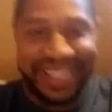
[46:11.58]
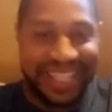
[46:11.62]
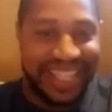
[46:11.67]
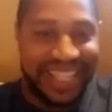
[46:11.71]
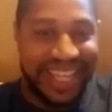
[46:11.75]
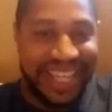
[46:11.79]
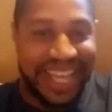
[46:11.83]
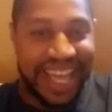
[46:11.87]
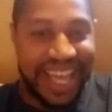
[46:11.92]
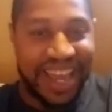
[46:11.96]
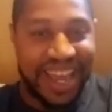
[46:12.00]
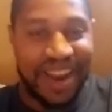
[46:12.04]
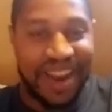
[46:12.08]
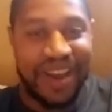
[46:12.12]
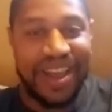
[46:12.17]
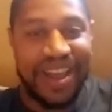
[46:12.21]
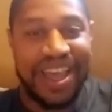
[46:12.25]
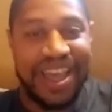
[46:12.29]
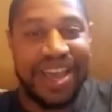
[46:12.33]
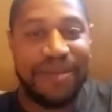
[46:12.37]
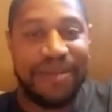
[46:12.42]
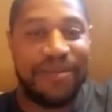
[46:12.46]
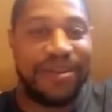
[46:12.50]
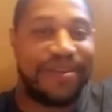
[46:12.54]

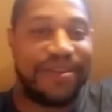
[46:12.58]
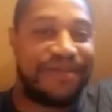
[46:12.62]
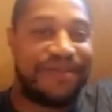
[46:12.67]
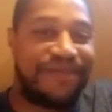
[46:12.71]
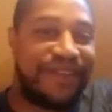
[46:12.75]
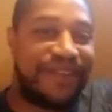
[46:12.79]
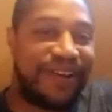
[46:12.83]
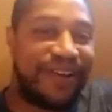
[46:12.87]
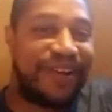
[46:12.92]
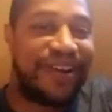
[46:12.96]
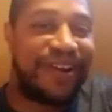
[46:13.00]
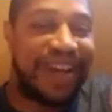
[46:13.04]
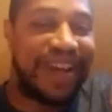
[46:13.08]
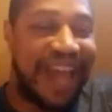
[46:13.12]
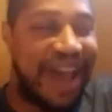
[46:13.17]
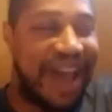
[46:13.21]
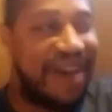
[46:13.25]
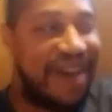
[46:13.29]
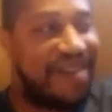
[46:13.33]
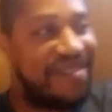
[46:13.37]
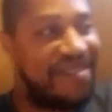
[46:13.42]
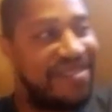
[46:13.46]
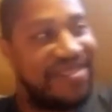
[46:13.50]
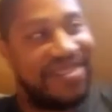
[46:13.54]
And we figure
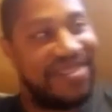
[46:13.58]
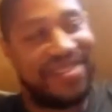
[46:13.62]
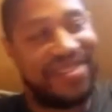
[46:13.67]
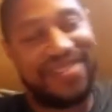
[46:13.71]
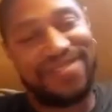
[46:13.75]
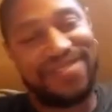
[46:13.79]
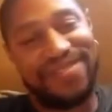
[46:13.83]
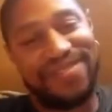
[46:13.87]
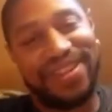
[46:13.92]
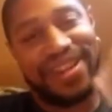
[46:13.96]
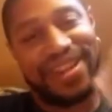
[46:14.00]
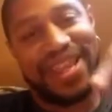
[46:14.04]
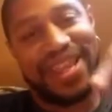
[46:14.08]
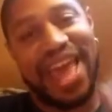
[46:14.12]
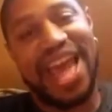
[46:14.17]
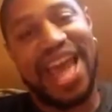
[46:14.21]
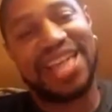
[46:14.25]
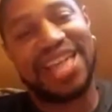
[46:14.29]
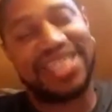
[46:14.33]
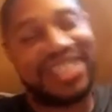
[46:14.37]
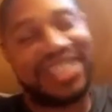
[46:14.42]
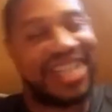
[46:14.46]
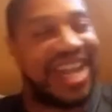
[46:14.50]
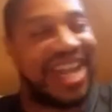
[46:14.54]
that
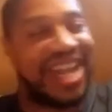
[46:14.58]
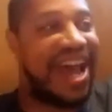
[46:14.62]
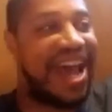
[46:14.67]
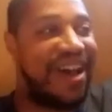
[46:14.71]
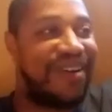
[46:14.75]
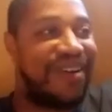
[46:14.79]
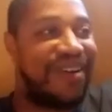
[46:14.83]
shit out.